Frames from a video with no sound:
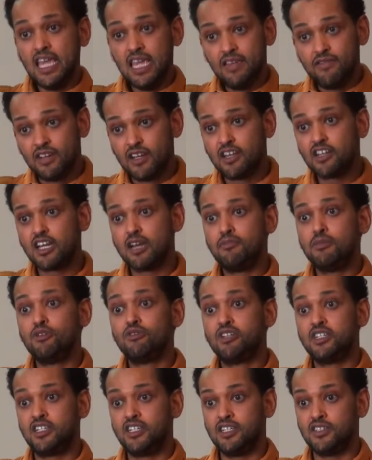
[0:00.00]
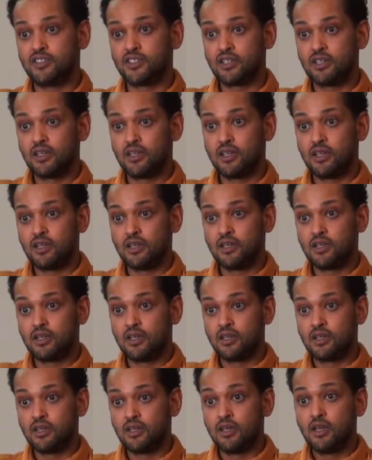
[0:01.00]
even in communities. Still real
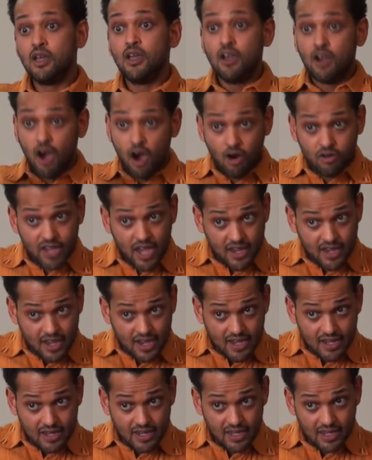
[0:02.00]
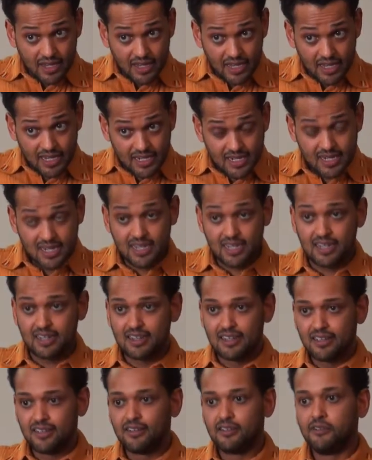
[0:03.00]
death numbers. Oh, yeah, yeah. That's the funny thing. Indeed.
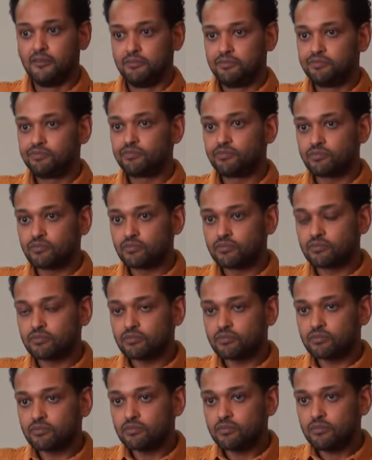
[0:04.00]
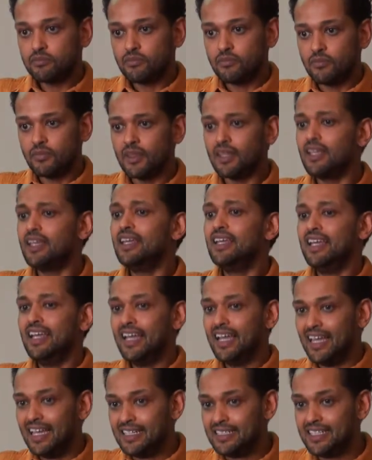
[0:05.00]
It's like we're behaving like there's nothing going
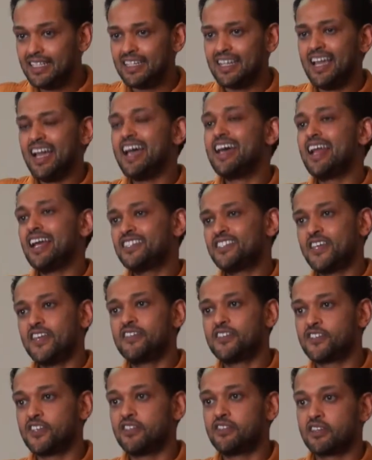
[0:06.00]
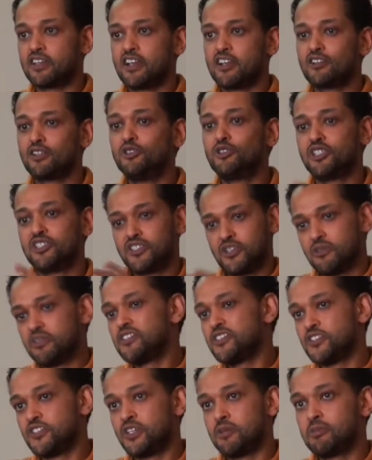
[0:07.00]
on. Indeed. And I say this at the conclusion, so
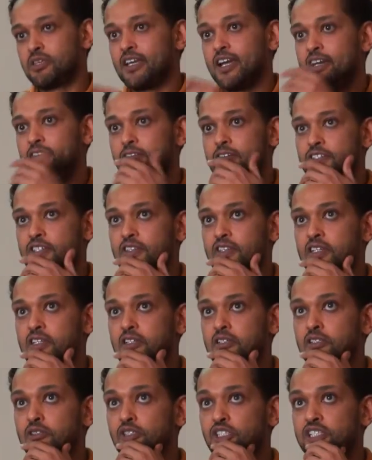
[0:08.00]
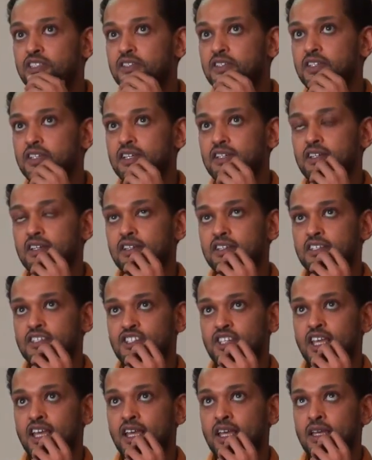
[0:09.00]
this is something I address in the conclusion, to
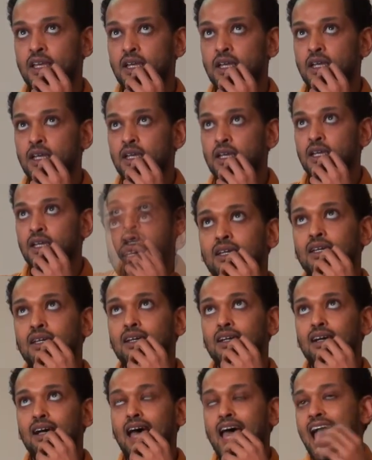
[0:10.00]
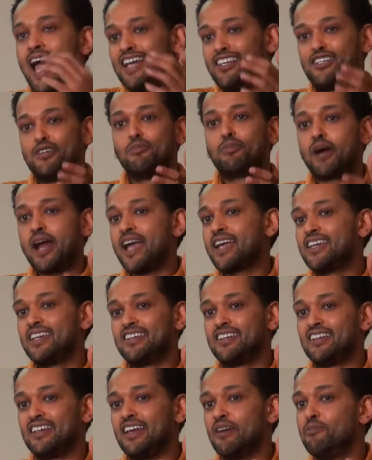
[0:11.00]
say I had to
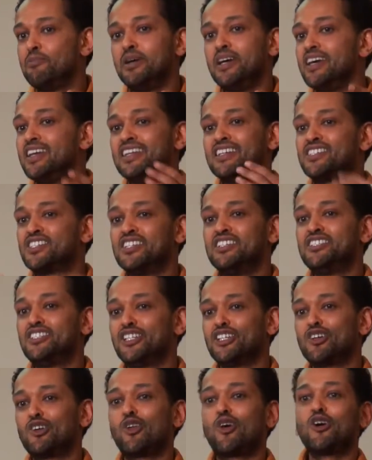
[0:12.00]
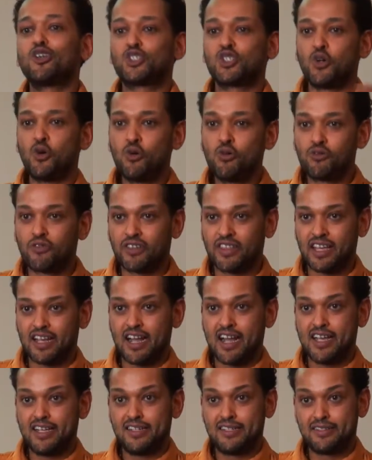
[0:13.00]
bracket it, but it isn't to gloss over
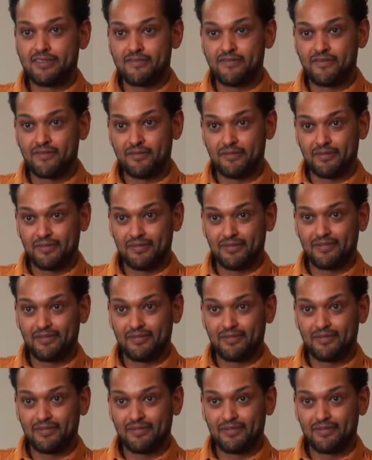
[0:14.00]
the kind of